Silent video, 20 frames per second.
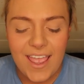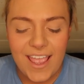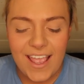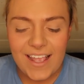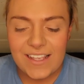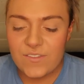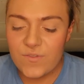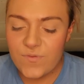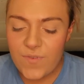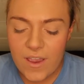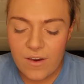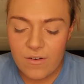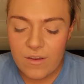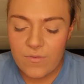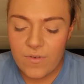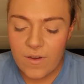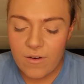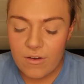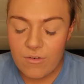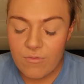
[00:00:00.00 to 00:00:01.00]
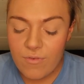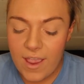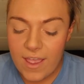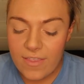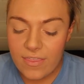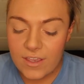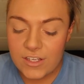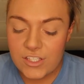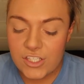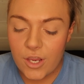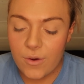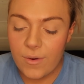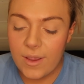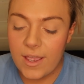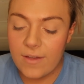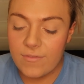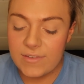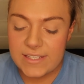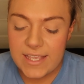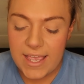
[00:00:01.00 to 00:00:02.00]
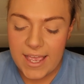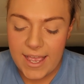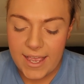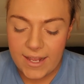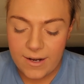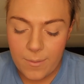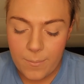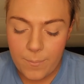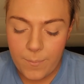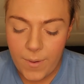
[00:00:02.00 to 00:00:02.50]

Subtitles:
It's very, very rare that I don't have a tan,